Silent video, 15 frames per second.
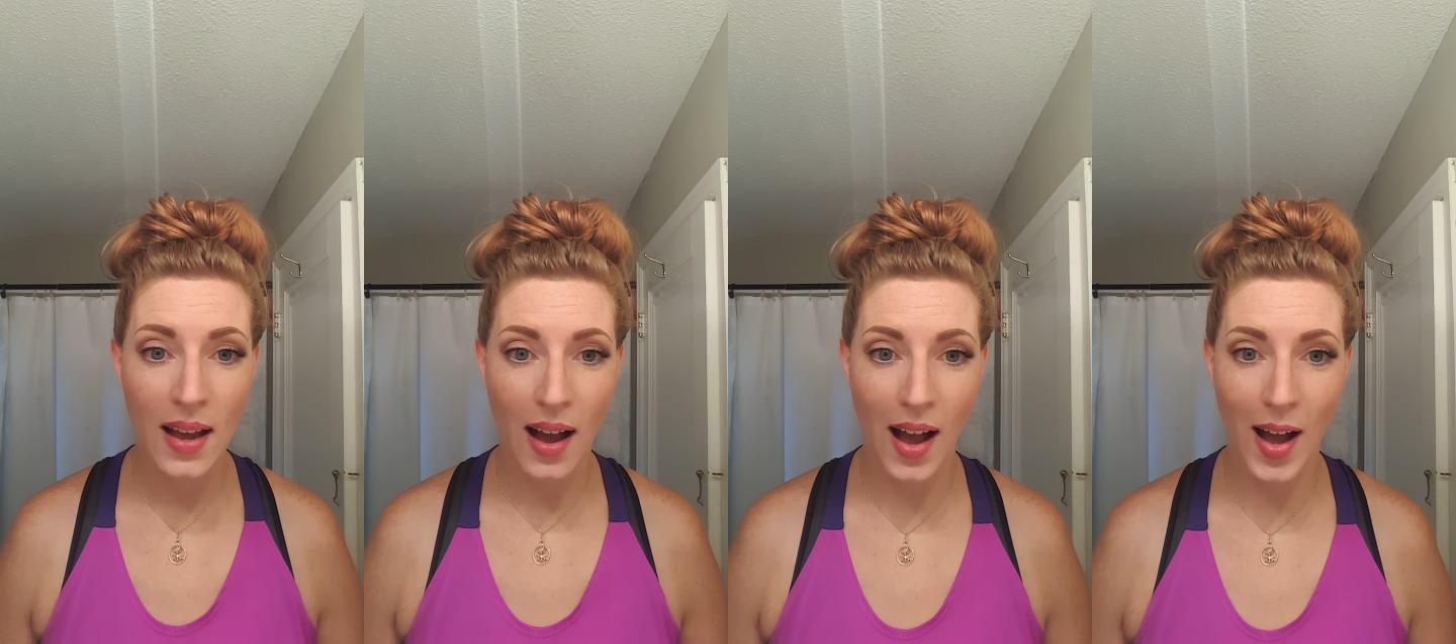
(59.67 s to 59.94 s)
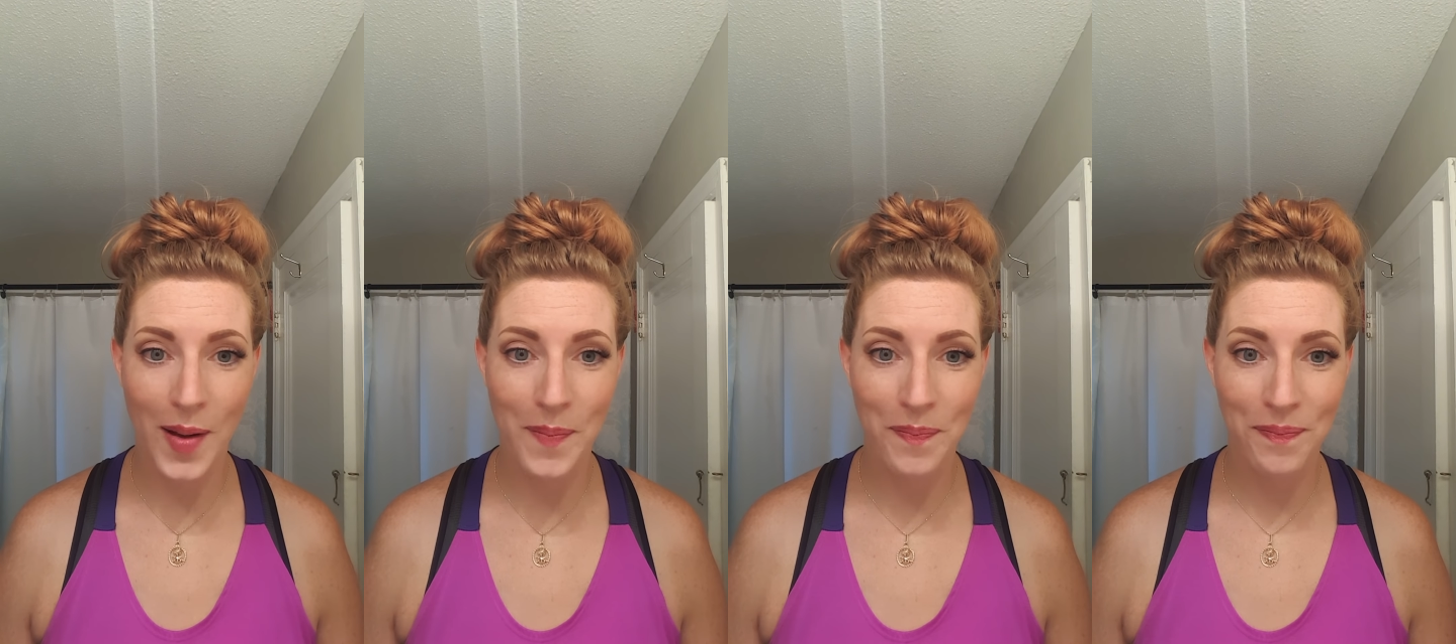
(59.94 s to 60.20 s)

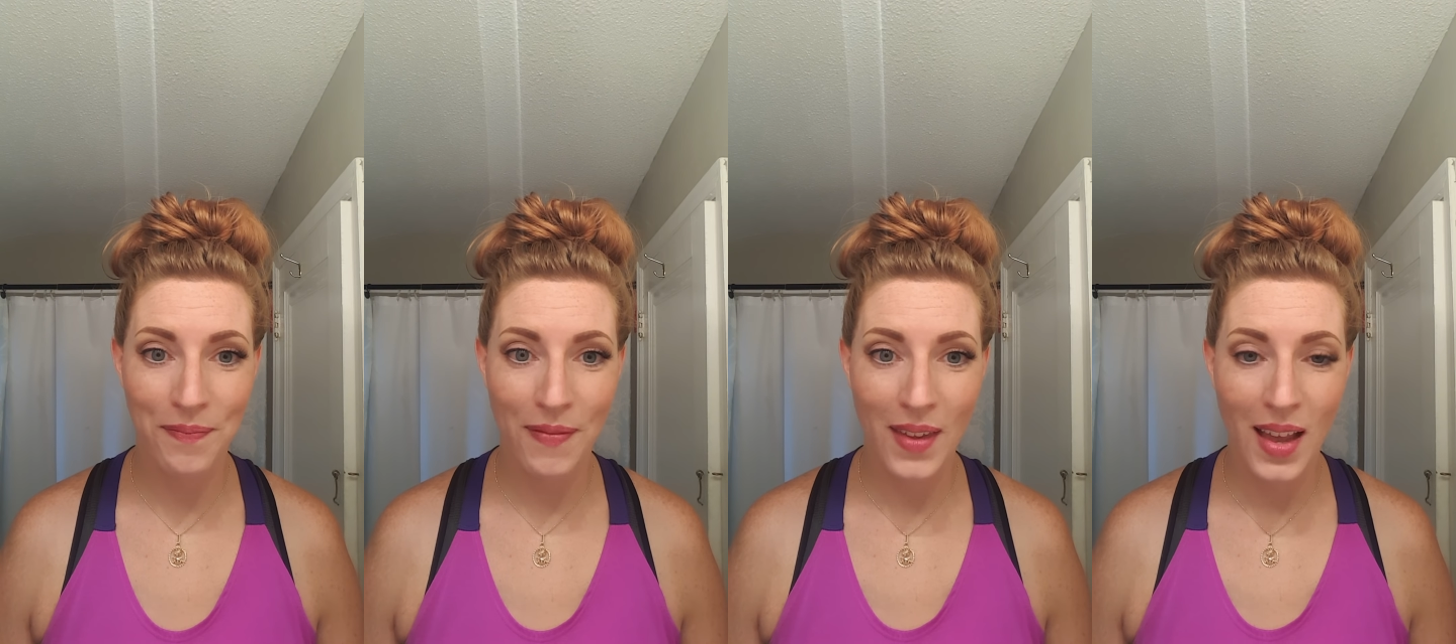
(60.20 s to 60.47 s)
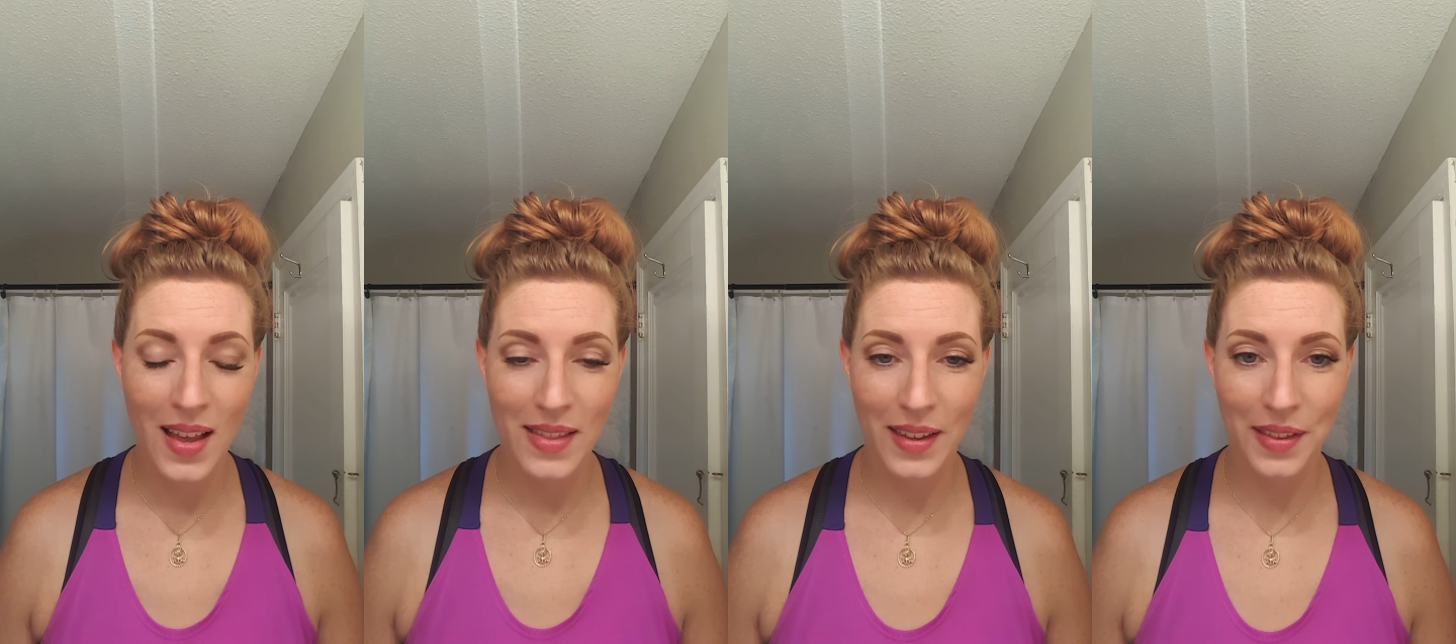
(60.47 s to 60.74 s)

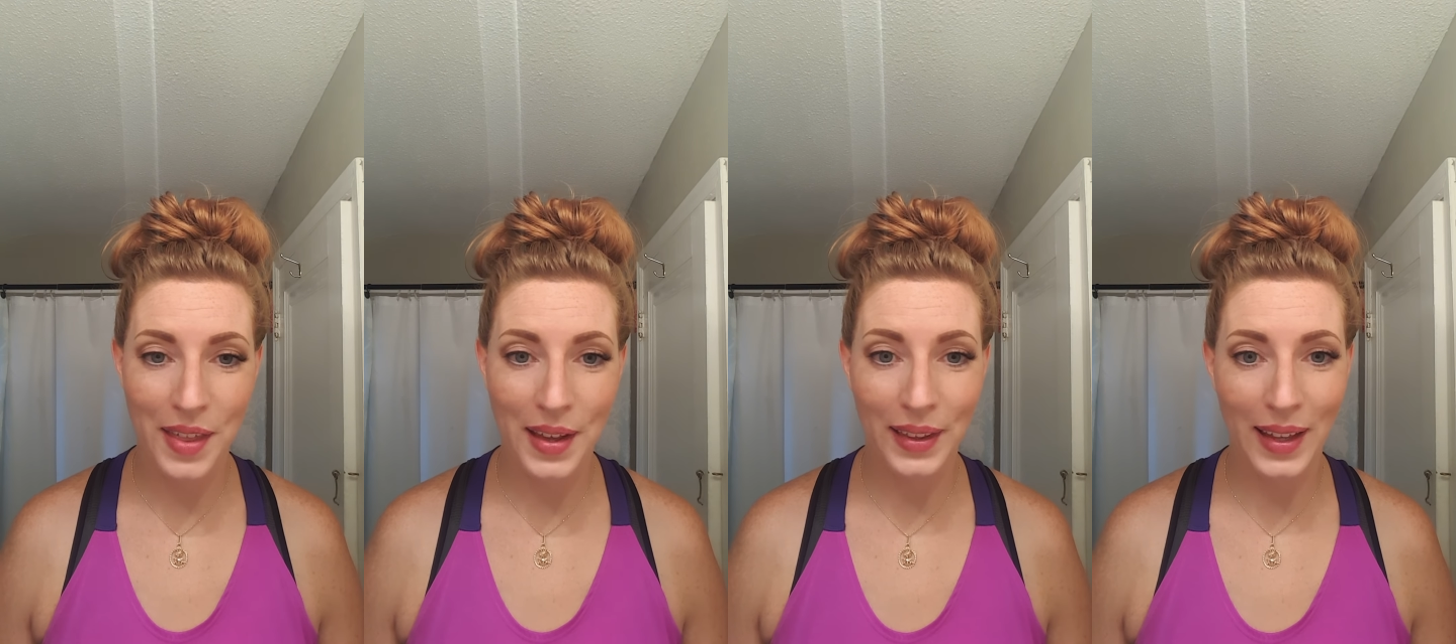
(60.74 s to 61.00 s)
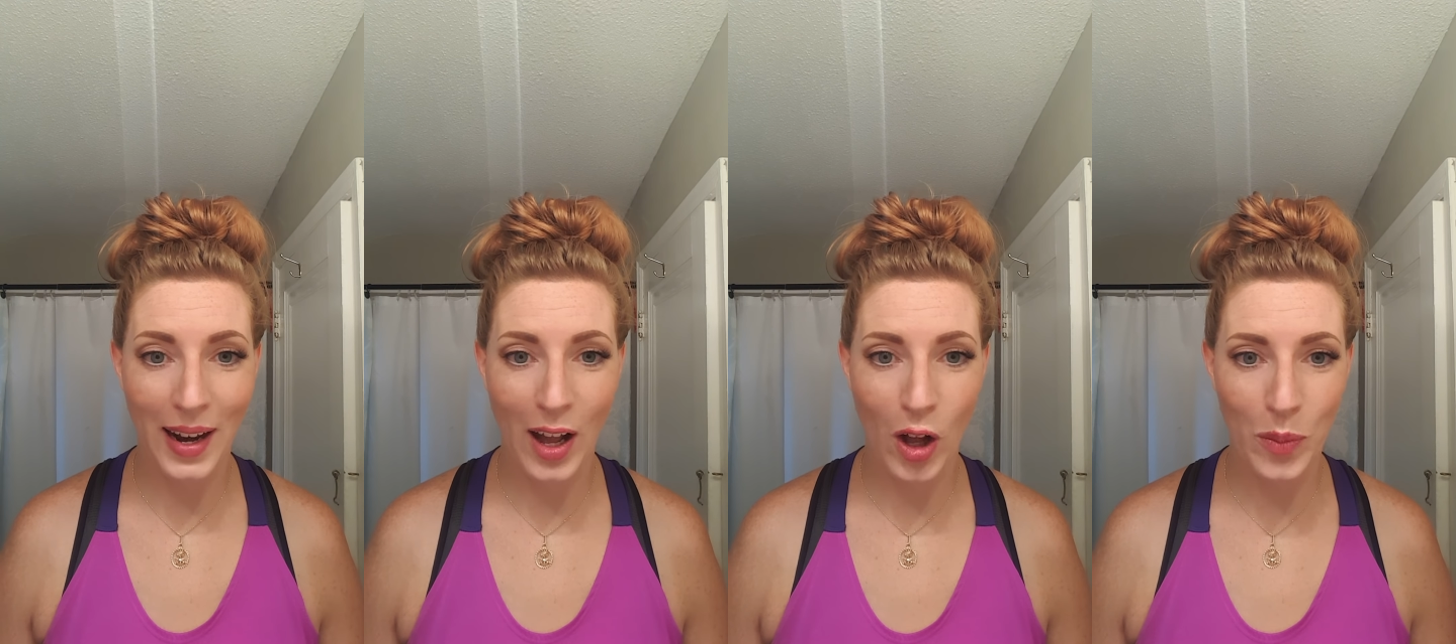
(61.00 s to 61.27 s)
the thing
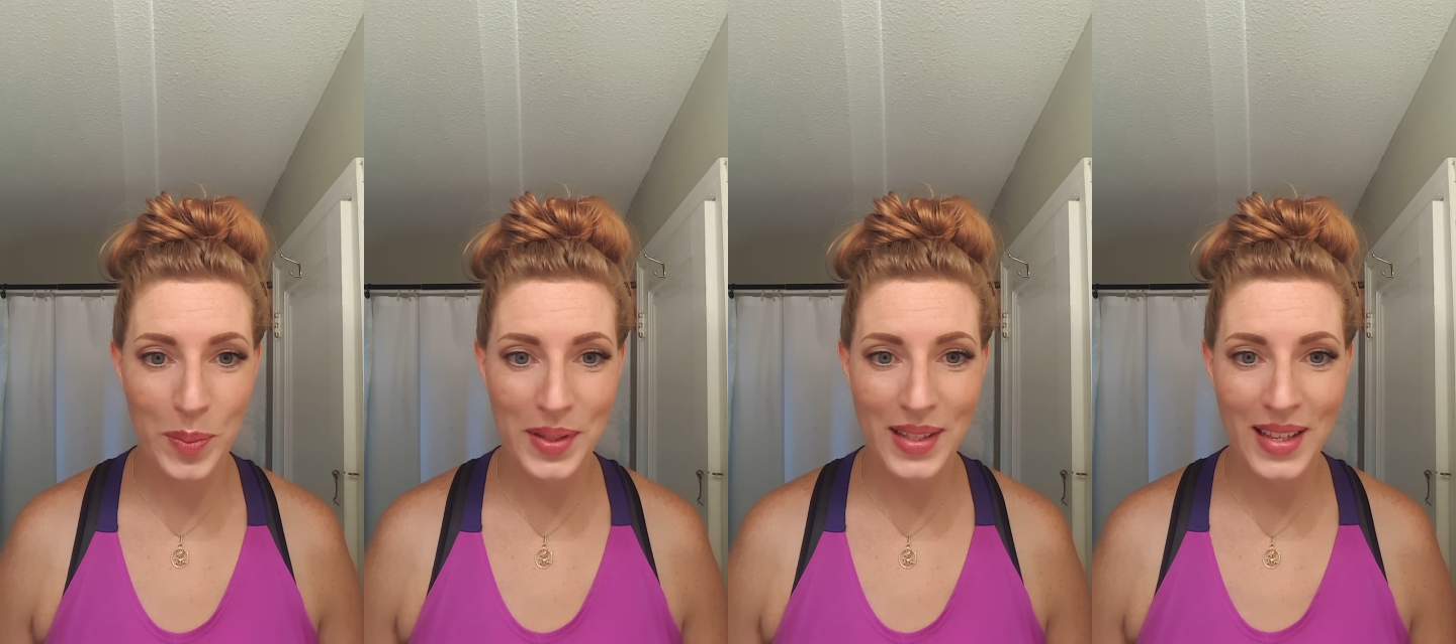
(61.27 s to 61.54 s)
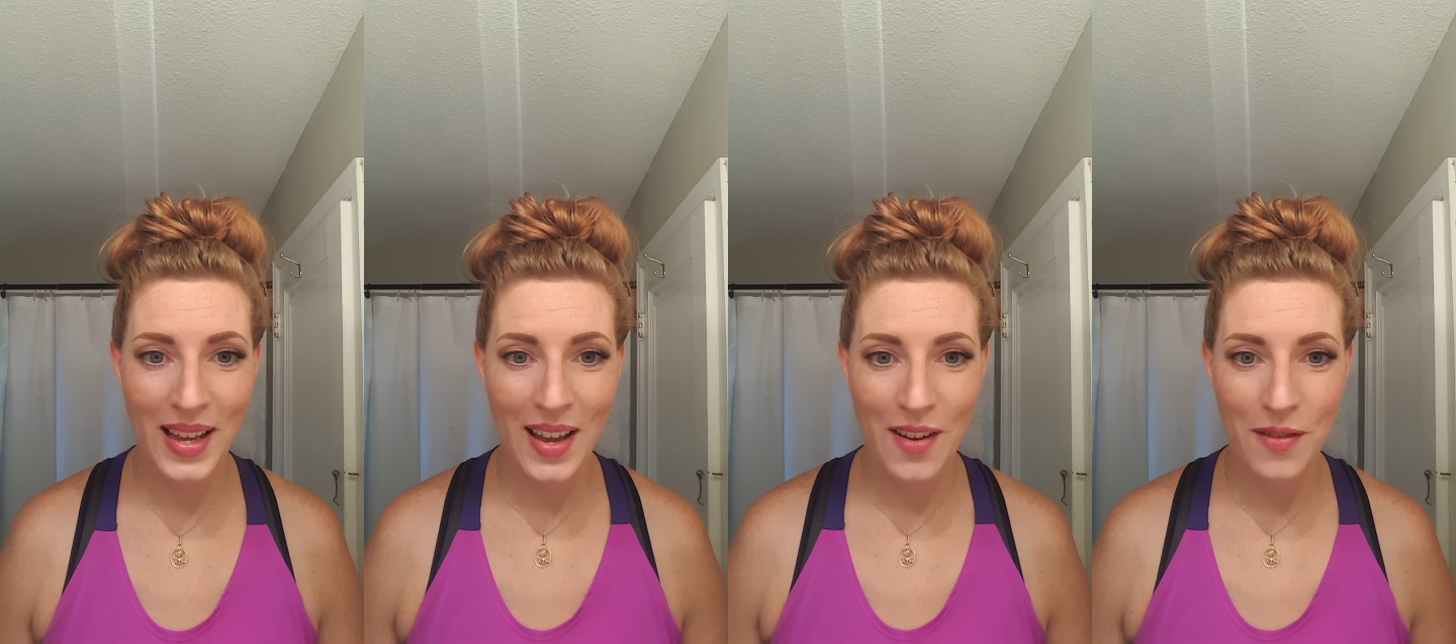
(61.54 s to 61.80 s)
that helps